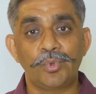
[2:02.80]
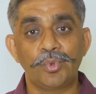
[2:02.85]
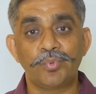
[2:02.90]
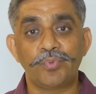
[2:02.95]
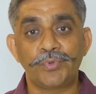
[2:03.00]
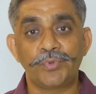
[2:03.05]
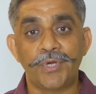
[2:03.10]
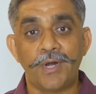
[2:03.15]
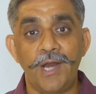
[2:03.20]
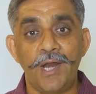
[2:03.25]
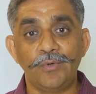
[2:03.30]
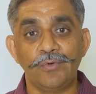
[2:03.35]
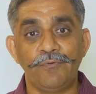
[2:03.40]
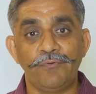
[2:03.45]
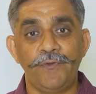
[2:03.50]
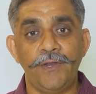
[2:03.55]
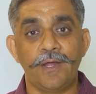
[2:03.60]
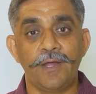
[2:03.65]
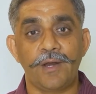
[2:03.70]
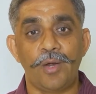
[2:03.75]
to try to
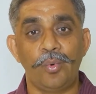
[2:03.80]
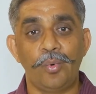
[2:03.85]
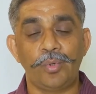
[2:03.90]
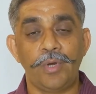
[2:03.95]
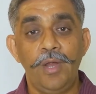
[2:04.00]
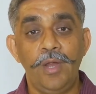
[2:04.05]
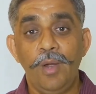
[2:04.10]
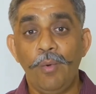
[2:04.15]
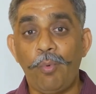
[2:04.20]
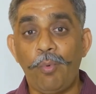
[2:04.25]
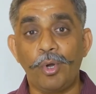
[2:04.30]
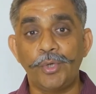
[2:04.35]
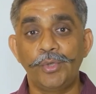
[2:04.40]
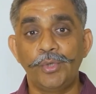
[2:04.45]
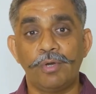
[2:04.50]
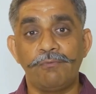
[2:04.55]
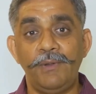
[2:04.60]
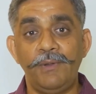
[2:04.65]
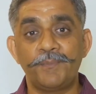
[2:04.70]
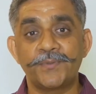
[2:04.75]
figure out what
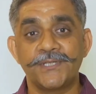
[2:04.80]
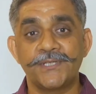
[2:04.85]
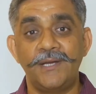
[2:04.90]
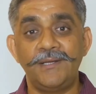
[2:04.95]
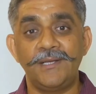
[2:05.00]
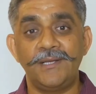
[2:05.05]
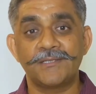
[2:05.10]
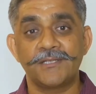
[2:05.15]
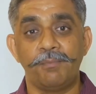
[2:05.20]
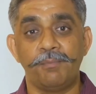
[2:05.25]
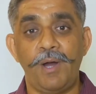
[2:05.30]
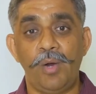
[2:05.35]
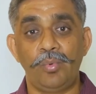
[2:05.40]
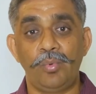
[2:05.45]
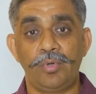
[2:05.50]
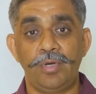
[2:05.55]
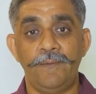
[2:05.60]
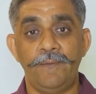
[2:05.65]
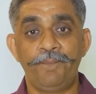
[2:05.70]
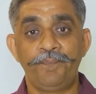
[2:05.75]
your website is
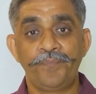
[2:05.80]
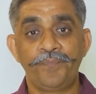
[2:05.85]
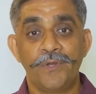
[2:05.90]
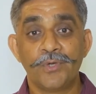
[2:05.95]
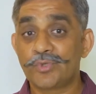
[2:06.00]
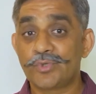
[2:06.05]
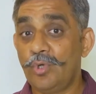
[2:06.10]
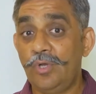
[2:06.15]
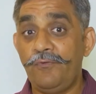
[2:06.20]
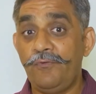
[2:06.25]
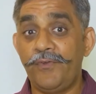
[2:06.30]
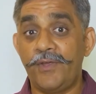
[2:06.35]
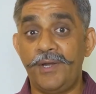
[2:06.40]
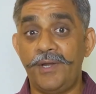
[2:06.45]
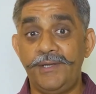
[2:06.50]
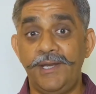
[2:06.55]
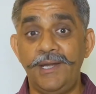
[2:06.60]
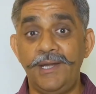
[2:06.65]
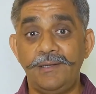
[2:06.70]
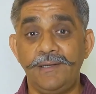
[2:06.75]
about. So if you're
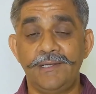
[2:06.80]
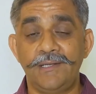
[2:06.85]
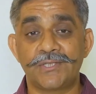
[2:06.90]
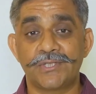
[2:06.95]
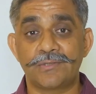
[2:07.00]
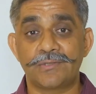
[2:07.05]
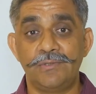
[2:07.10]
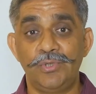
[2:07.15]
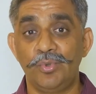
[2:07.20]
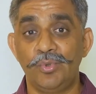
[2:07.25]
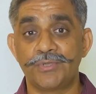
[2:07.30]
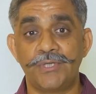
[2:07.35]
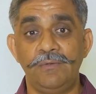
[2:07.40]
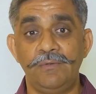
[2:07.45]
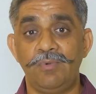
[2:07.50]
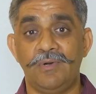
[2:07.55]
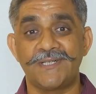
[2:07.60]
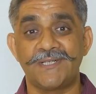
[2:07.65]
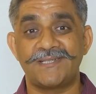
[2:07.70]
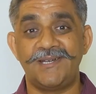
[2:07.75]
a dentist,
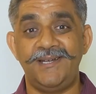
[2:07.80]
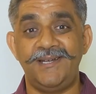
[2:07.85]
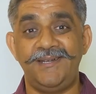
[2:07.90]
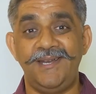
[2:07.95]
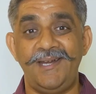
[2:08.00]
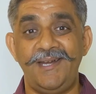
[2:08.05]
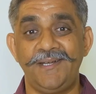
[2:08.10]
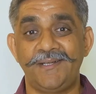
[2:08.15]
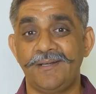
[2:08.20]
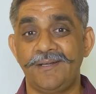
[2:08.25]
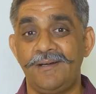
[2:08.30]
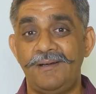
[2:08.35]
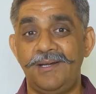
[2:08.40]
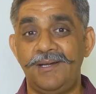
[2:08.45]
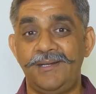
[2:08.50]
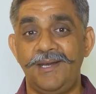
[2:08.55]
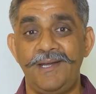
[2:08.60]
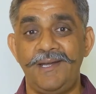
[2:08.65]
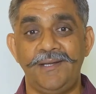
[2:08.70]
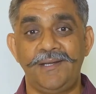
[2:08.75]
using words like dental,
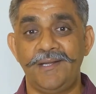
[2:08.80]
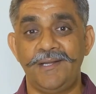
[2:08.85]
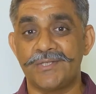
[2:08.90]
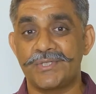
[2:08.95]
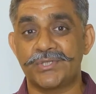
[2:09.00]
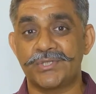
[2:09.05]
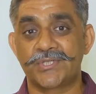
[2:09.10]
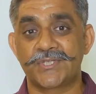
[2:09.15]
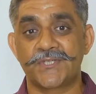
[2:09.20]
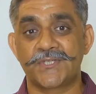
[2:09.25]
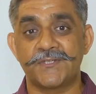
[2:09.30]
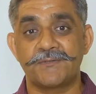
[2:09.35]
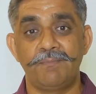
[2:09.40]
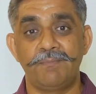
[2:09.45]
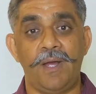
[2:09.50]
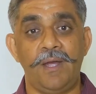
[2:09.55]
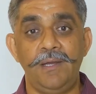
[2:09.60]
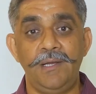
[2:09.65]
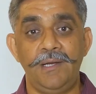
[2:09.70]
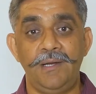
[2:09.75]
dentist,
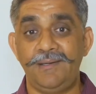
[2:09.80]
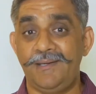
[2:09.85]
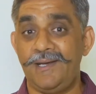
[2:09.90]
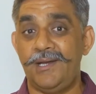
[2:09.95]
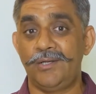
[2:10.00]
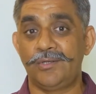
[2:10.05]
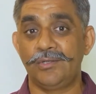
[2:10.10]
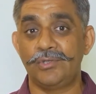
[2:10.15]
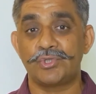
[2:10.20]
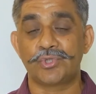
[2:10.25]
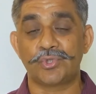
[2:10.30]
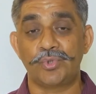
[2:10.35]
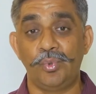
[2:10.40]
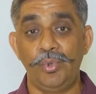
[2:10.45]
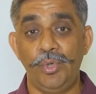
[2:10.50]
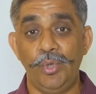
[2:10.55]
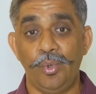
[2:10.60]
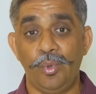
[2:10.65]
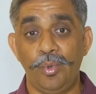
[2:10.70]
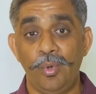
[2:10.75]
smile, dental
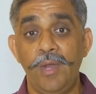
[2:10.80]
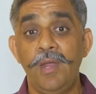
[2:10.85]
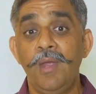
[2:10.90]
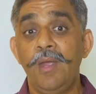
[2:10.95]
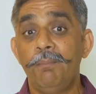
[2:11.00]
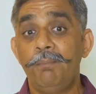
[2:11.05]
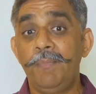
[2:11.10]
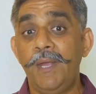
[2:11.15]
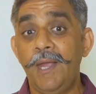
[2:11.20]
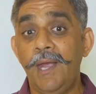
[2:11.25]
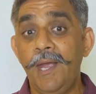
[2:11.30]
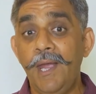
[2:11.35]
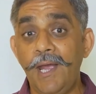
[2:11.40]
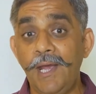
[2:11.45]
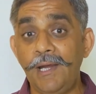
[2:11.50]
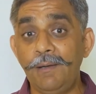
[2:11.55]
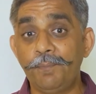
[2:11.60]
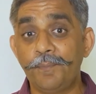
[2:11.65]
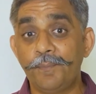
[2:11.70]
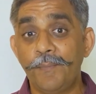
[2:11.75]
studio may
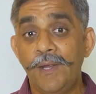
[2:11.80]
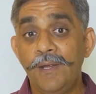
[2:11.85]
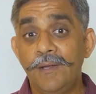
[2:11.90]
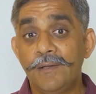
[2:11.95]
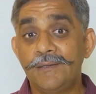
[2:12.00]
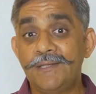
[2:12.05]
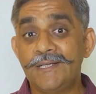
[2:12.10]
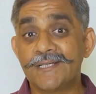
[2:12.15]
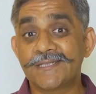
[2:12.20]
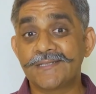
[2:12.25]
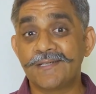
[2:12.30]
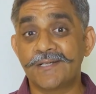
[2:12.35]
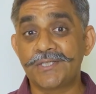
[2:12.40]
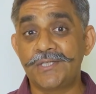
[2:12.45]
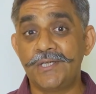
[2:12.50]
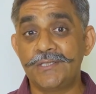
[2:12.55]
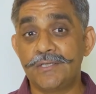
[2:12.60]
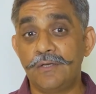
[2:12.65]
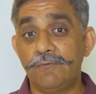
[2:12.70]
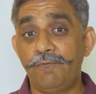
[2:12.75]
help the
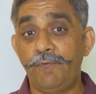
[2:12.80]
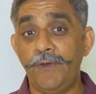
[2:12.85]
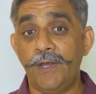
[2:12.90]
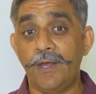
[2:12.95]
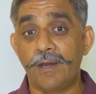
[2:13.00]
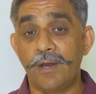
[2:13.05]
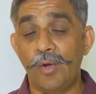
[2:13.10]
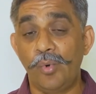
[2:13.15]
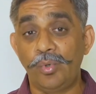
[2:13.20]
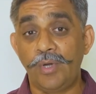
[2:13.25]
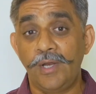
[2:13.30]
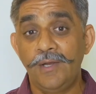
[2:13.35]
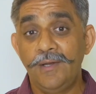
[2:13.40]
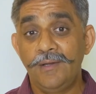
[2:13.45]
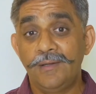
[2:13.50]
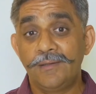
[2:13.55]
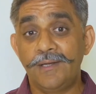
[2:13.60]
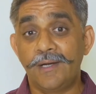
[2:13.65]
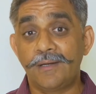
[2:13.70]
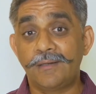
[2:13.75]
search engine figure out
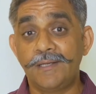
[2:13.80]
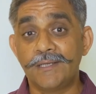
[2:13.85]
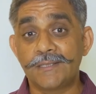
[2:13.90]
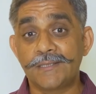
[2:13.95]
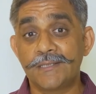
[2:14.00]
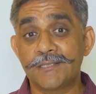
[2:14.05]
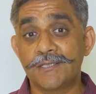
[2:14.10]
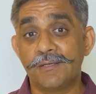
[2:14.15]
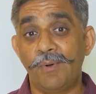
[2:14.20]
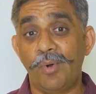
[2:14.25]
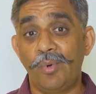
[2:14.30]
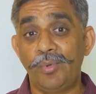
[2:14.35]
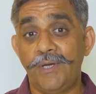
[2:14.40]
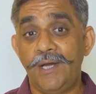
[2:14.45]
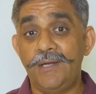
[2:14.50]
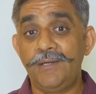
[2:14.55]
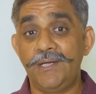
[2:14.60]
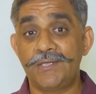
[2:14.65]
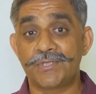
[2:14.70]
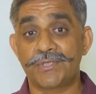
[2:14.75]
that this is about
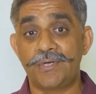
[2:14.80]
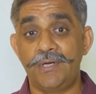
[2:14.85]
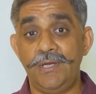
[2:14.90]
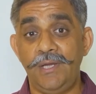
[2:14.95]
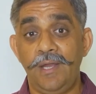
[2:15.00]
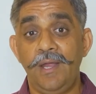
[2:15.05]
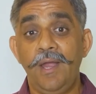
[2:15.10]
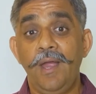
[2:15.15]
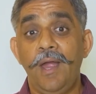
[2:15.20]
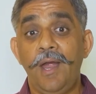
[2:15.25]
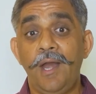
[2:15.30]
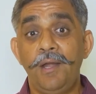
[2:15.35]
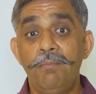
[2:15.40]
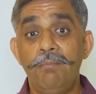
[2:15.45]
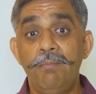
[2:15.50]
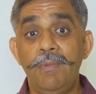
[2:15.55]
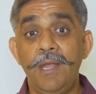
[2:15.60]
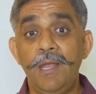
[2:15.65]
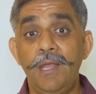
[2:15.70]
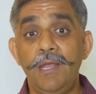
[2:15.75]
dentistry
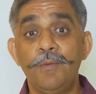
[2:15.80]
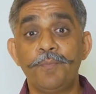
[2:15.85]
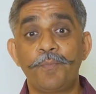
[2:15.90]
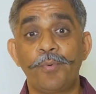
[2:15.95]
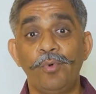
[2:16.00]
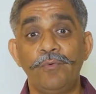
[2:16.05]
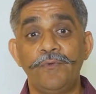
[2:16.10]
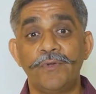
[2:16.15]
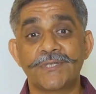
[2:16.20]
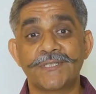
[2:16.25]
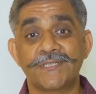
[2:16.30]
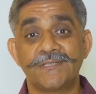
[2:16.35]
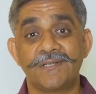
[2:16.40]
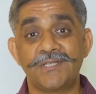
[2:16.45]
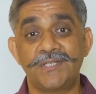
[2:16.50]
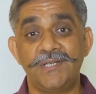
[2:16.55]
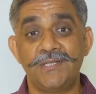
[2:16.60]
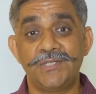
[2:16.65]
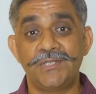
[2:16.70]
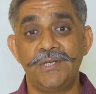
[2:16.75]
and may improve your
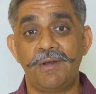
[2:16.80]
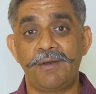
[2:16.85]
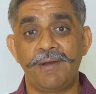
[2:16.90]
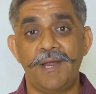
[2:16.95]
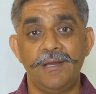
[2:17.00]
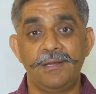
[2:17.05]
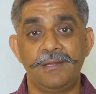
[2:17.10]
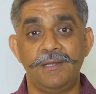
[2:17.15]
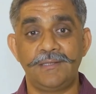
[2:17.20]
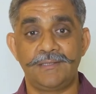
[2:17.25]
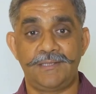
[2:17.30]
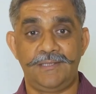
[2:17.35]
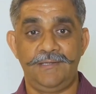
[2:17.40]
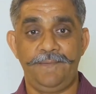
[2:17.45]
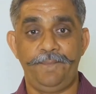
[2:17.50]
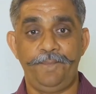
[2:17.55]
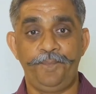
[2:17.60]
search engine rankings.